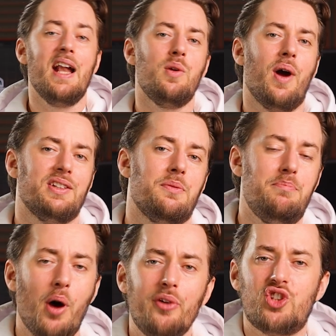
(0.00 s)
Anyways,
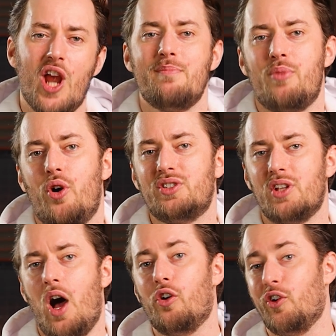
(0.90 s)
both chatbots
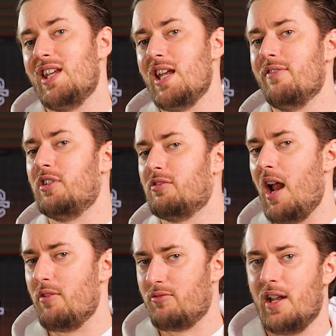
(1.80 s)
are on even
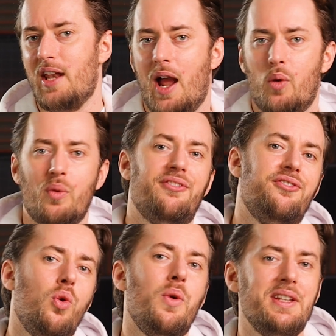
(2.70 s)
ground right now, with
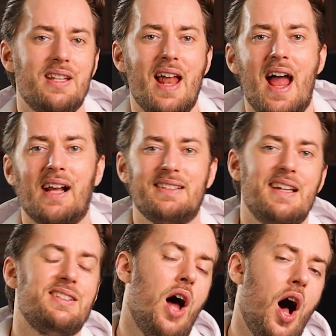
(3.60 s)
full internet
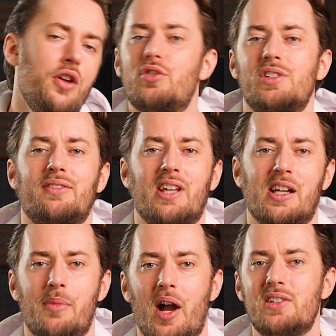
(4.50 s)
access and hundreds of
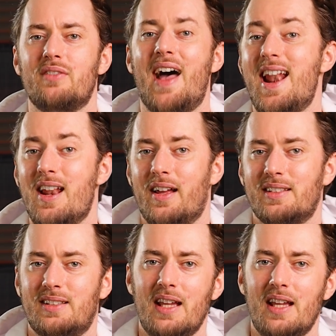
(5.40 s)
gigabytes of analyzed